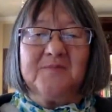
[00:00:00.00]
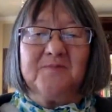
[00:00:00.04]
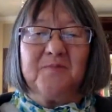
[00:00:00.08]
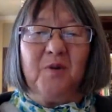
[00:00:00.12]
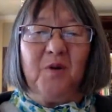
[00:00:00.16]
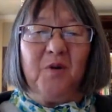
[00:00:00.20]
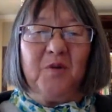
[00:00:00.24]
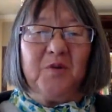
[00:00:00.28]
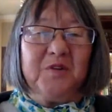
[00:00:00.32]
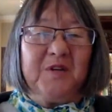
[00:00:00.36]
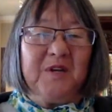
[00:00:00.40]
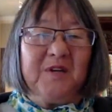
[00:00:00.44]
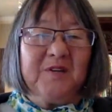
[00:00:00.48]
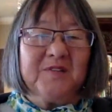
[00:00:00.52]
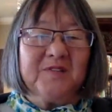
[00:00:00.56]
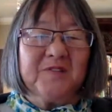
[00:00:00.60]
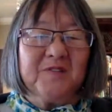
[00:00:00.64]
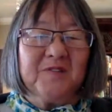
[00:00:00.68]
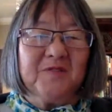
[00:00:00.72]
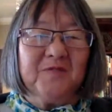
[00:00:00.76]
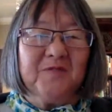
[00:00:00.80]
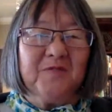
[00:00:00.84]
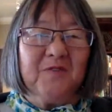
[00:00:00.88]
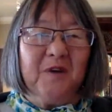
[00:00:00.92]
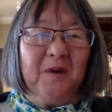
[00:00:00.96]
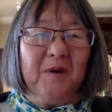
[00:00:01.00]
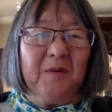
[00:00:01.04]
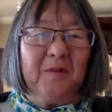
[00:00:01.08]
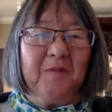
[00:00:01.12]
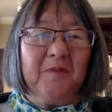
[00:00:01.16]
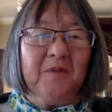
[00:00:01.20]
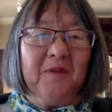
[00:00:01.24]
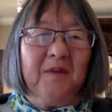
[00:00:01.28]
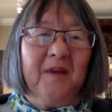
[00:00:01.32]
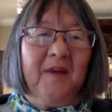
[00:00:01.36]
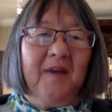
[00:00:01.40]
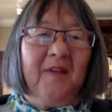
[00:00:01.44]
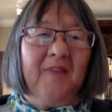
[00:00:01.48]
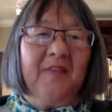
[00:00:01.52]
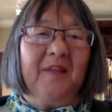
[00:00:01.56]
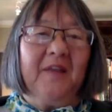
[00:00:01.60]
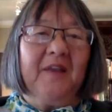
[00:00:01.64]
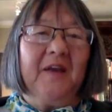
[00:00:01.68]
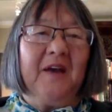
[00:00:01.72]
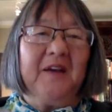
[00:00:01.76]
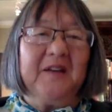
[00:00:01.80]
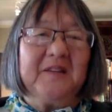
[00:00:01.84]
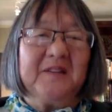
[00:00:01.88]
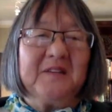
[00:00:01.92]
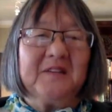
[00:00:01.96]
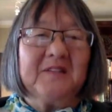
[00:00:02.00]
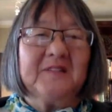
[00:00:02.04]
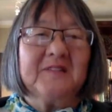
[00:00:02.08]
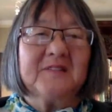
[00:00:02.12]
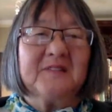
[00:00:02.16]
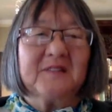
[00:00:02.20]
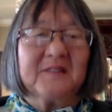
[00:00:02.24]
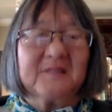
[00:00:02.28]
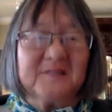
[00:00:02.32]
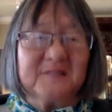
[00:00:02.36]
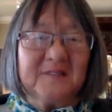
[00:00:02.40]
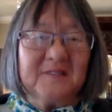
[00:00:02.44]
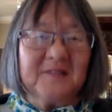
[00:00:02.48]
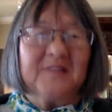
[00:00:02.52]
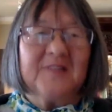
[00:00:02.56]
protester from the 1960s,